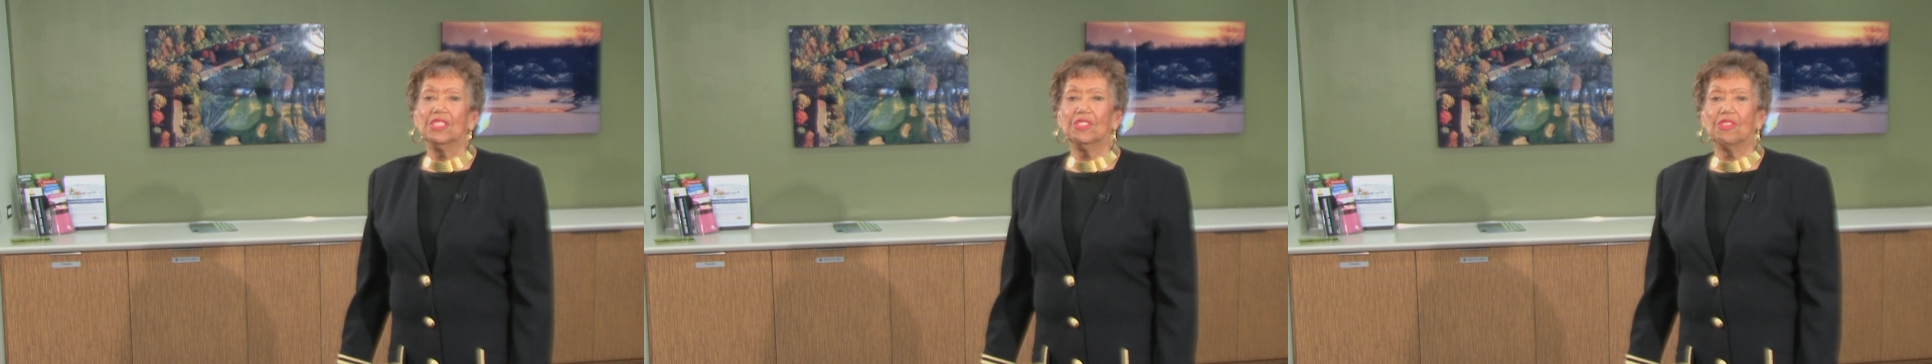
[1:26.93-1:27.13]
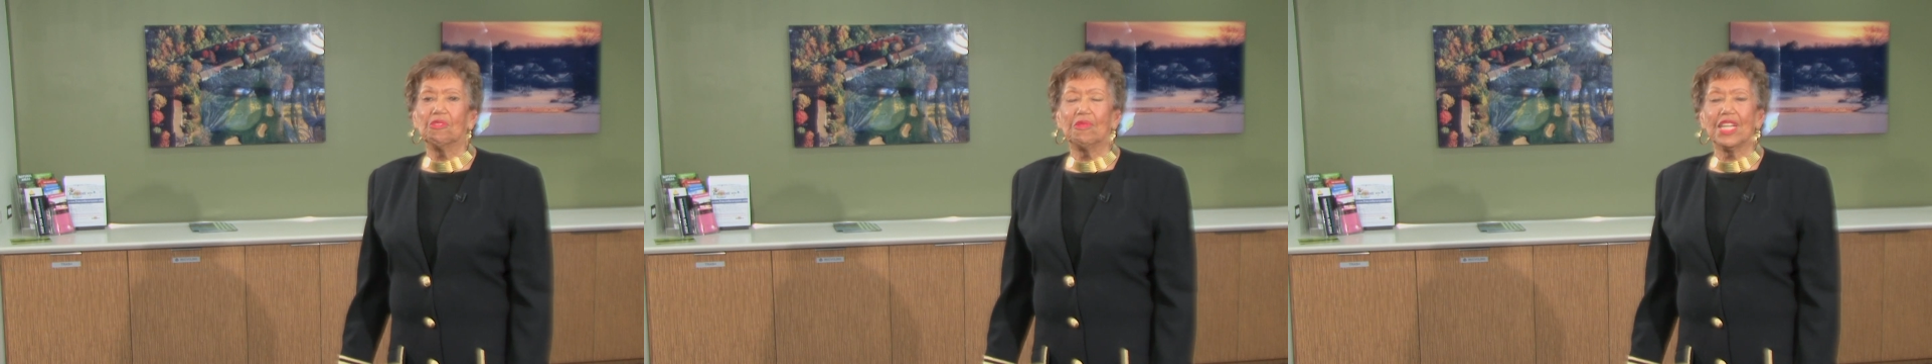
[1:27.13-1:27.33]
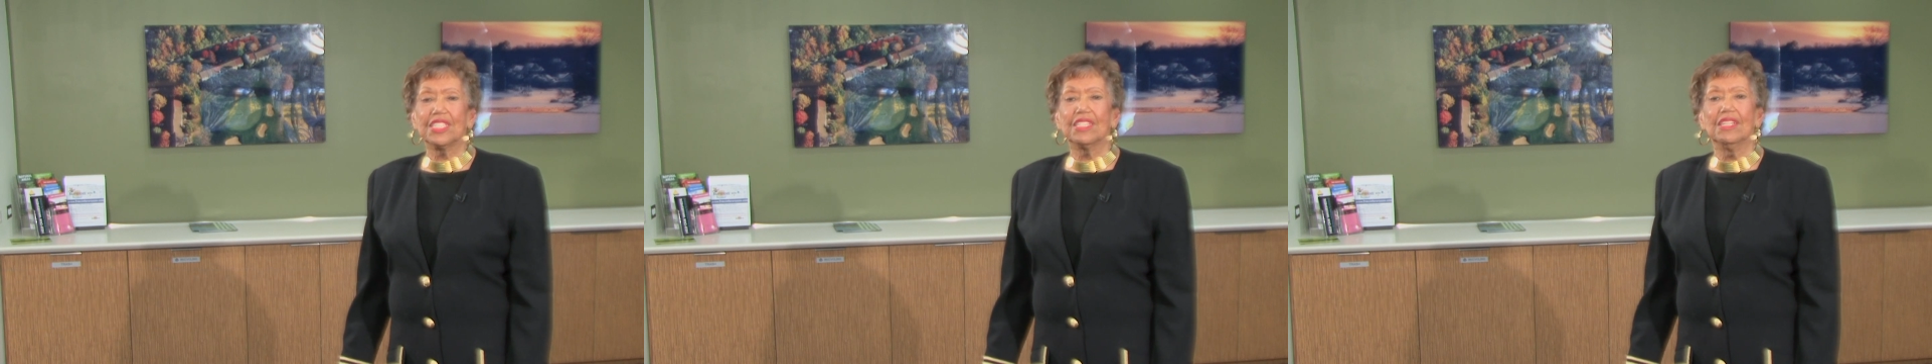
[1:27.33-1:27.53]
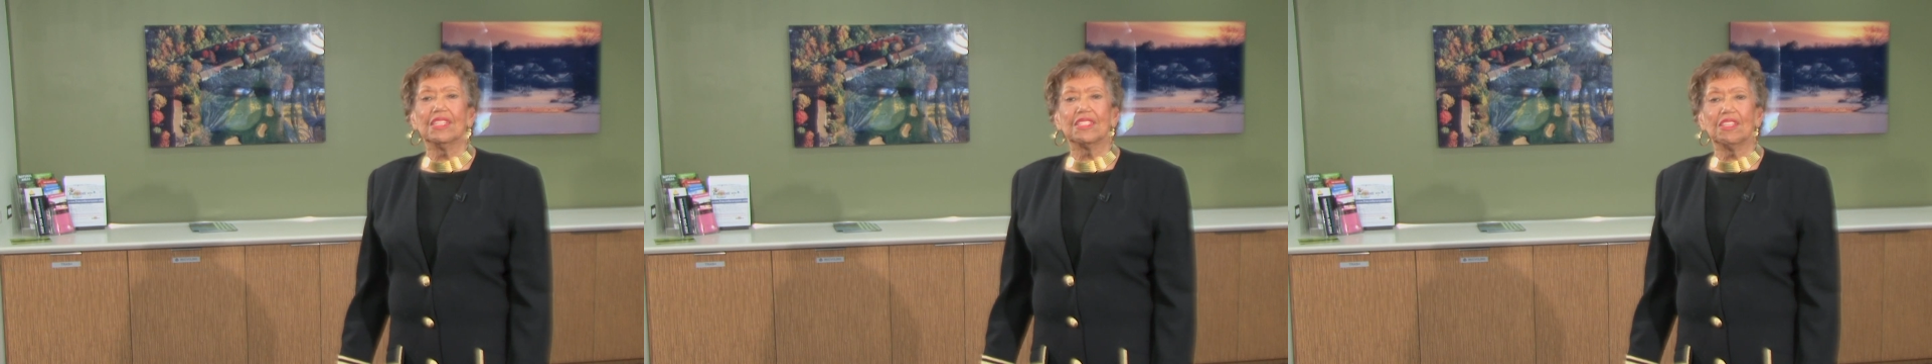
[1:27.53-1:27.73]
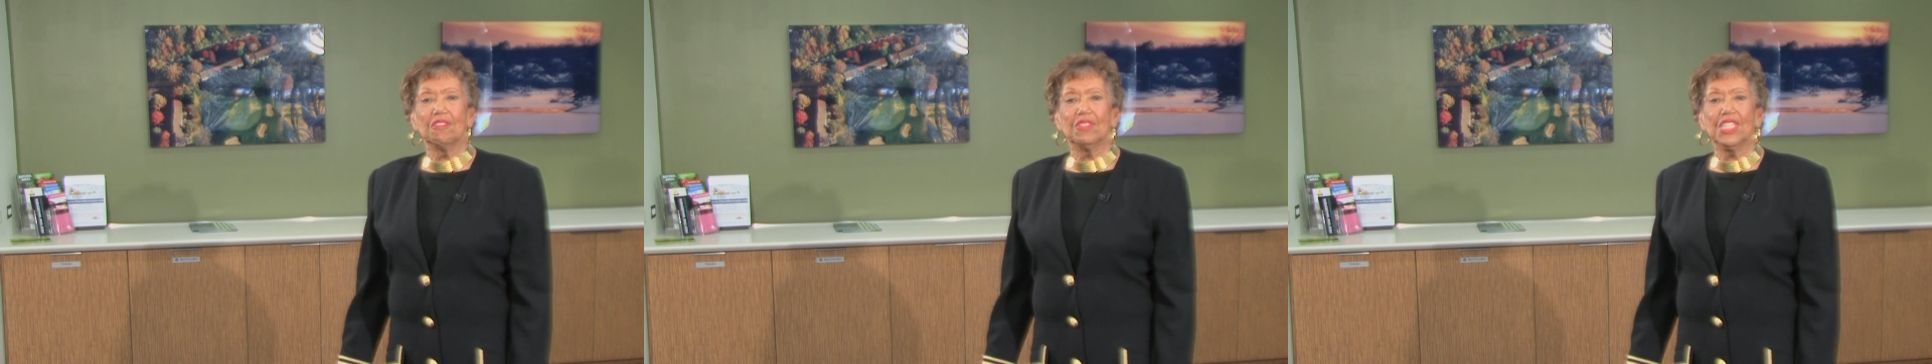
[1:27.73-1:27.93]
to the Reston
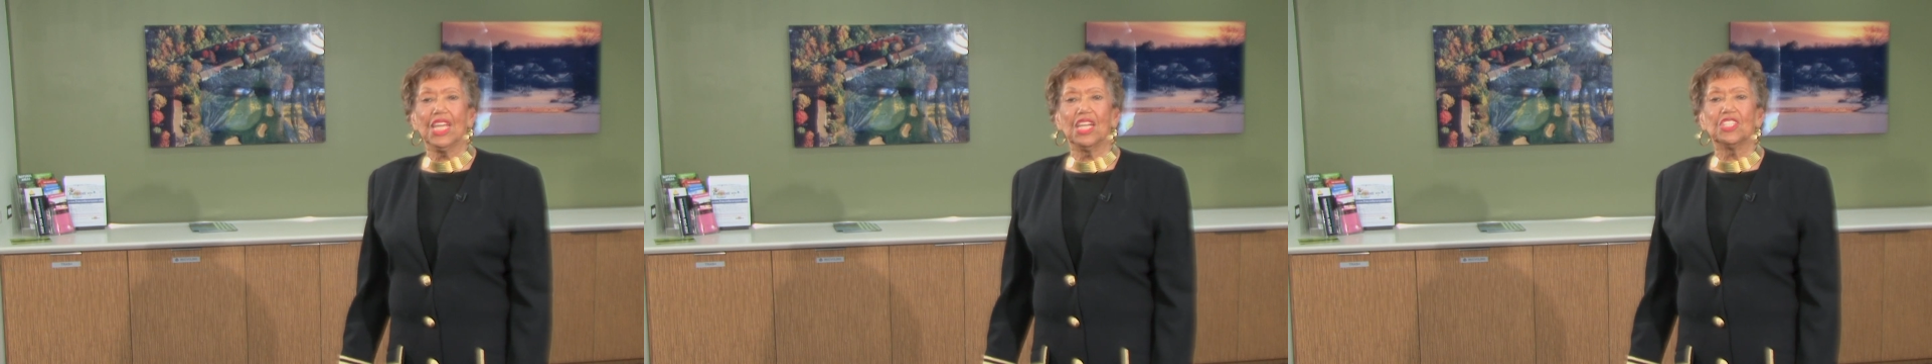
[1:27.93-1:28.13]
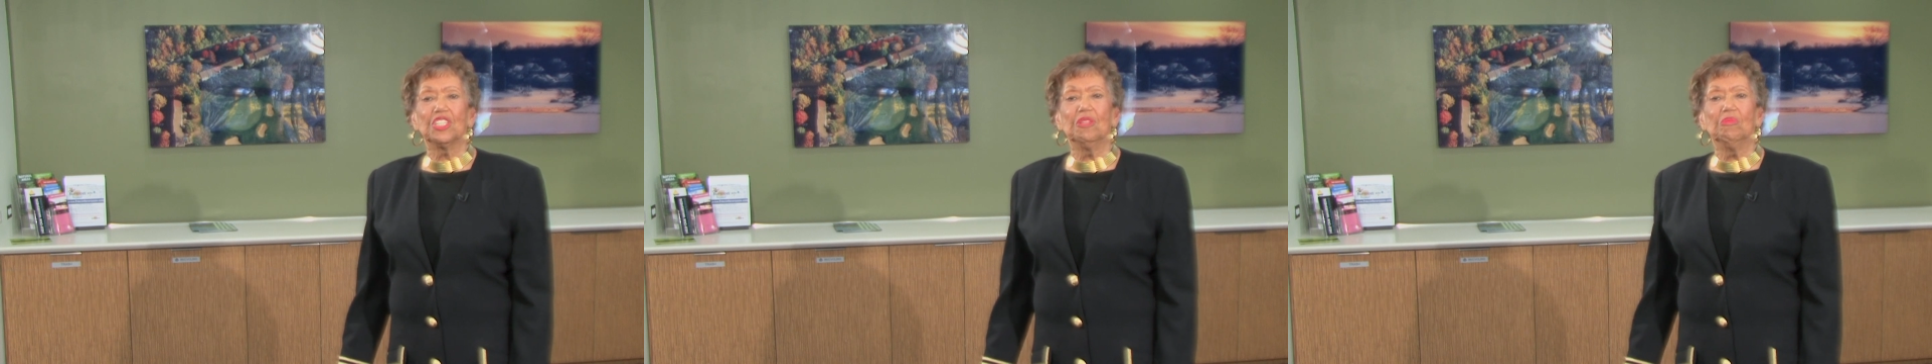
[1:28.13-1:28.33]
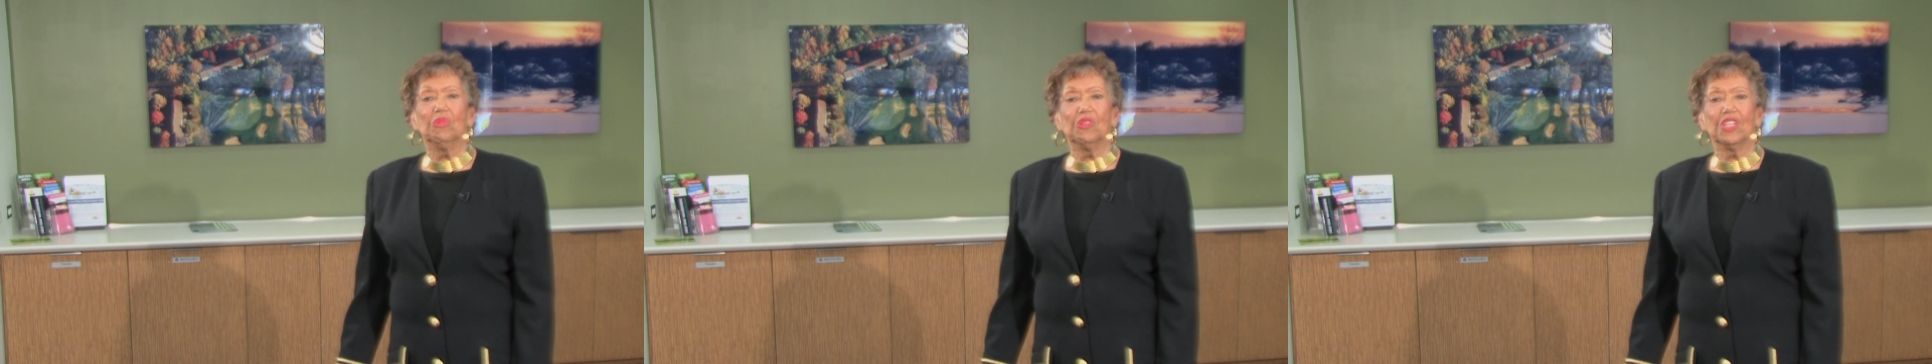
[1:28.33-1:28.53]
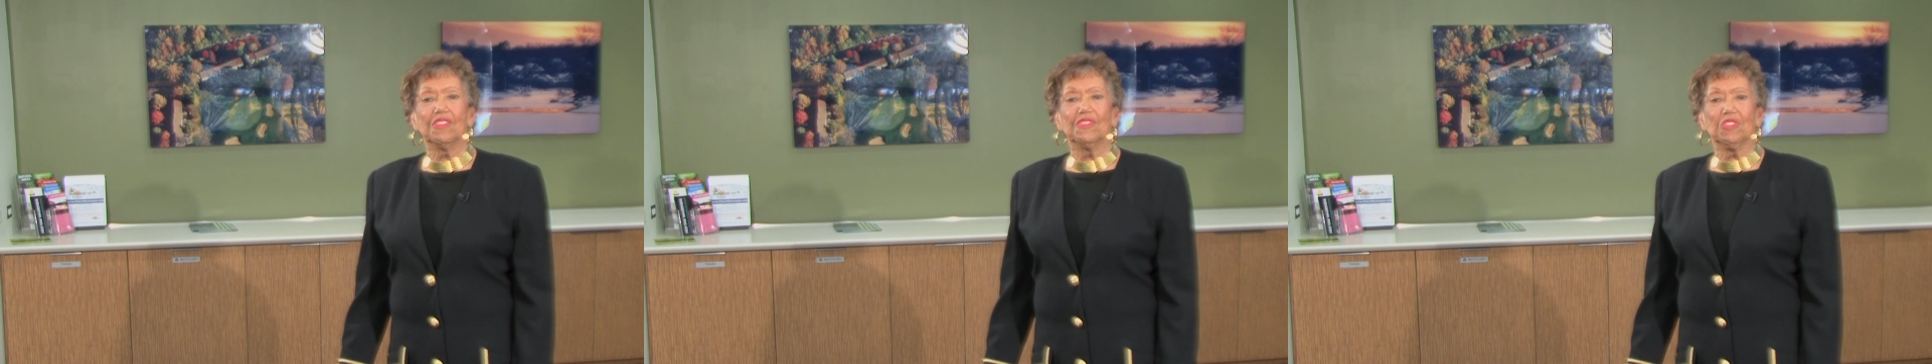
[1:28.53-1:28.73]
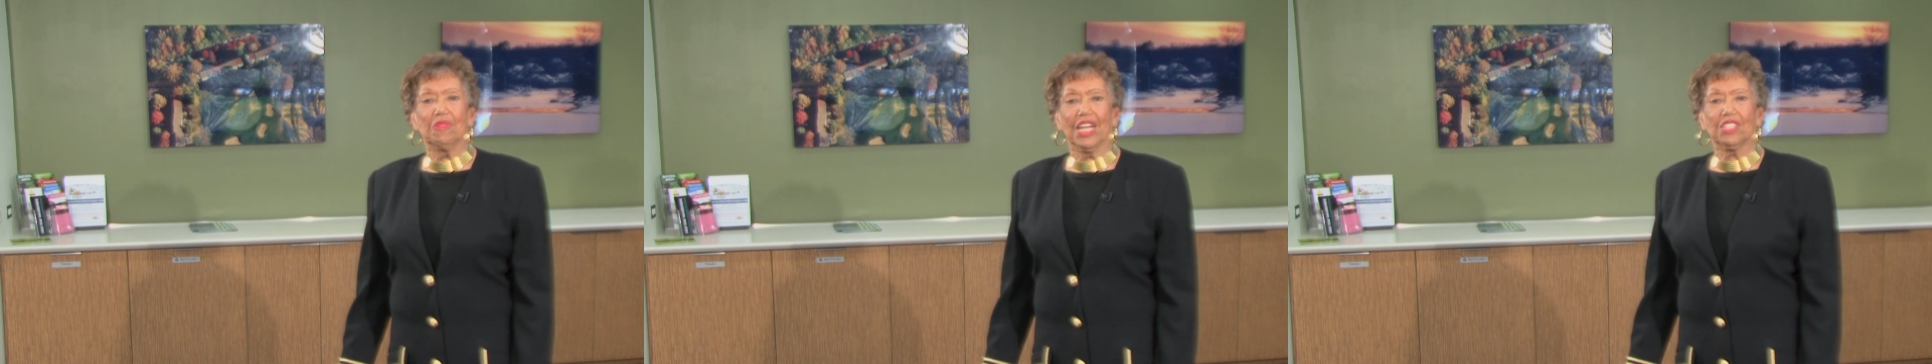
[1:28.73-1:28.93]
Association Board
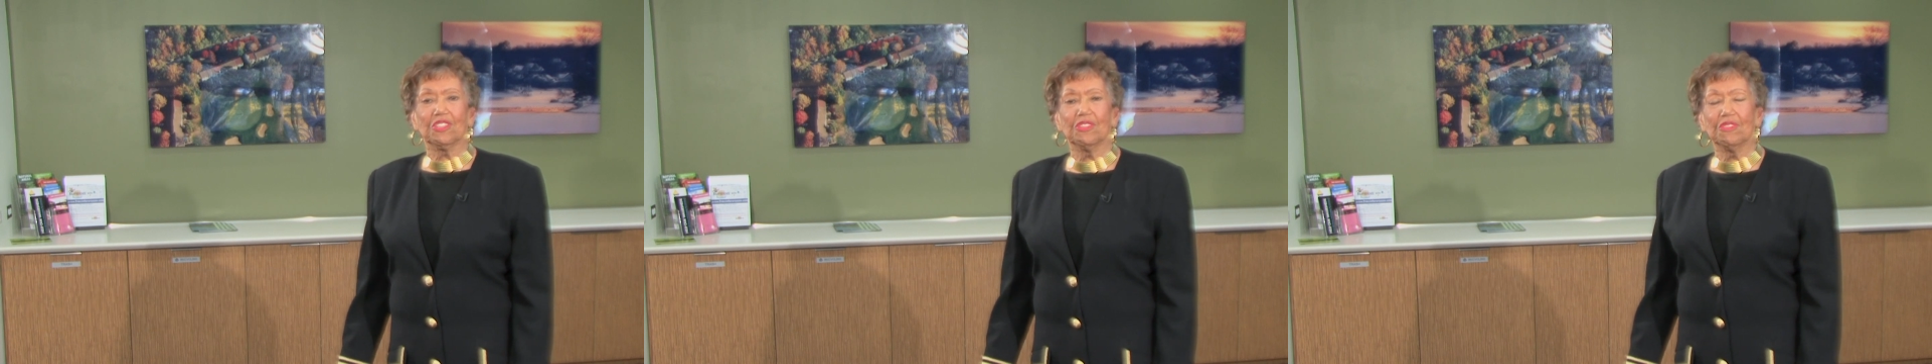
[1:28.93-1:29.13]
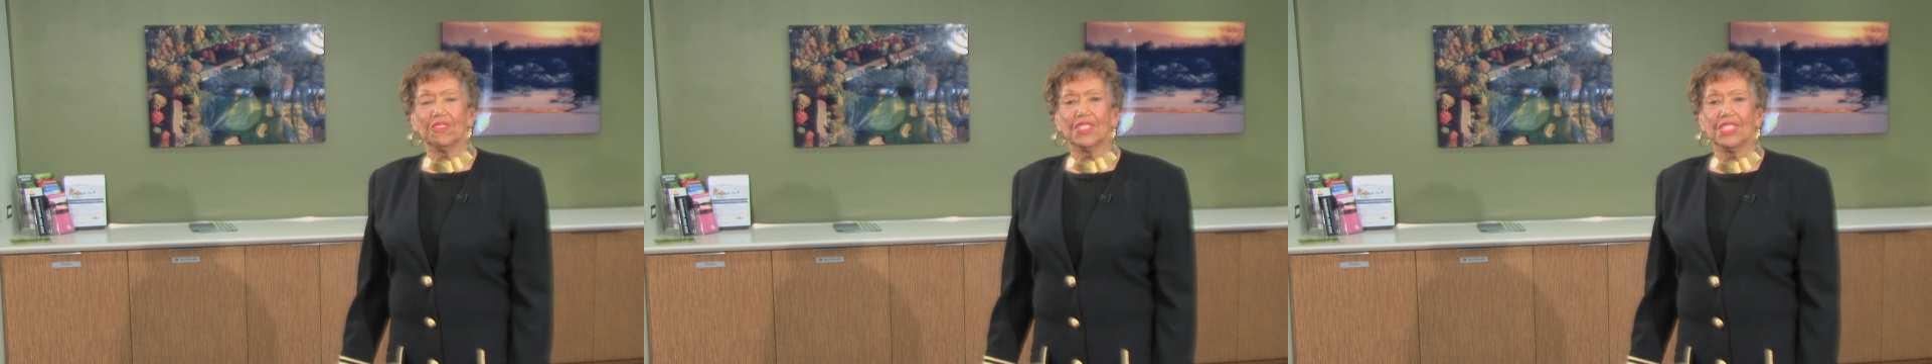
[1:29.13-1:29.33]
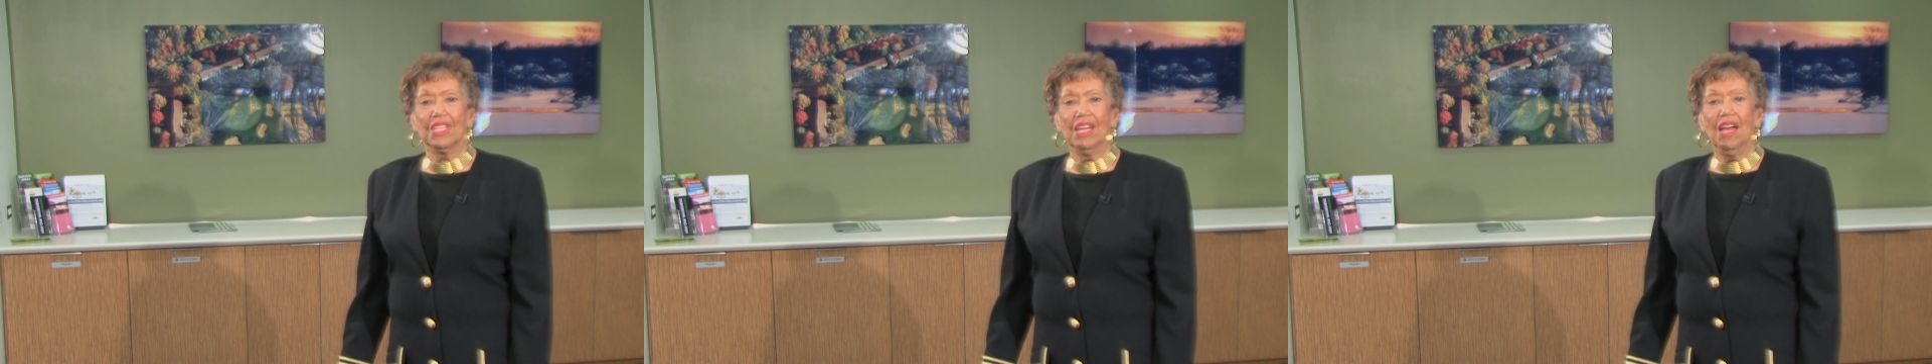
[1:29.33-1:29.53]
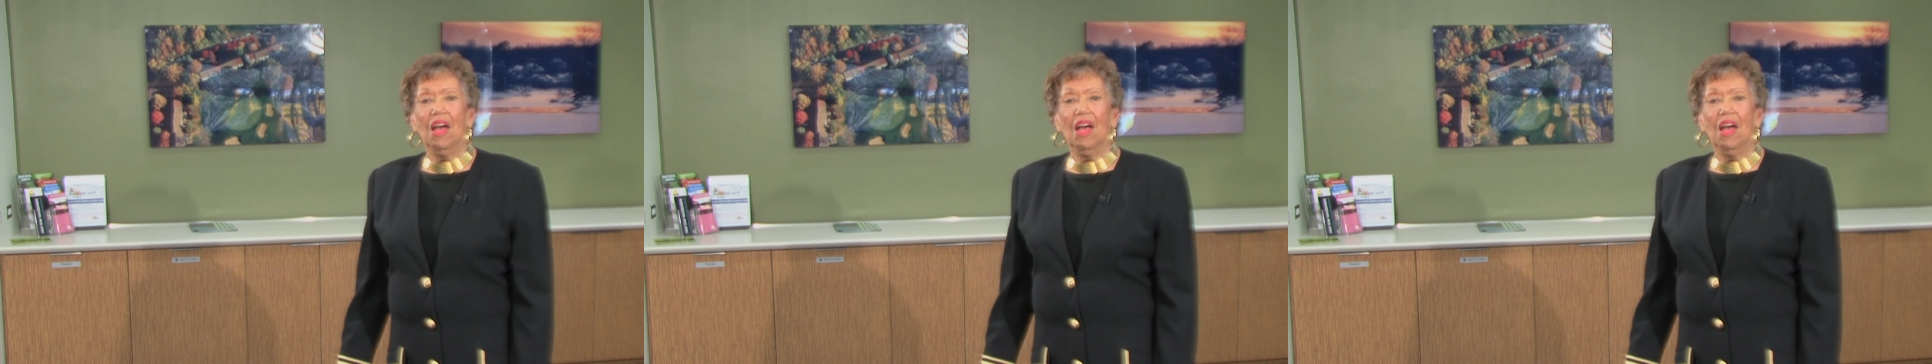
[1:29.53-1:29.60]
of Directors.